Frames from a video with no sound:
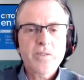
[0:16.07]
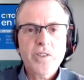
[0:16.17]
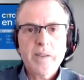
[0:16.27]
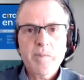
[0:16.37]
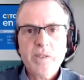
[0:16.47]

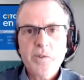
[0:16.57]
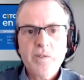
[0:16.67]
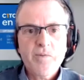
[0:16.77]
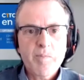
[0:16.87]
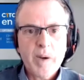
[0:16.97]
James
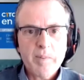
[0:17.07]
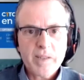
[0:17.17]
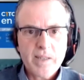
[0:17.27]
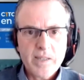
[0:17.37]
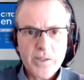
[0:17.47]
Stewart from
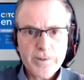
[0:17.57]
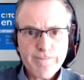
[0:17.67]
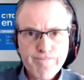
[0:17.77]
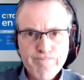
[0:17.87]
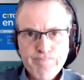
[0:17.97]
Public
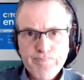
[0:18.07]
Digital.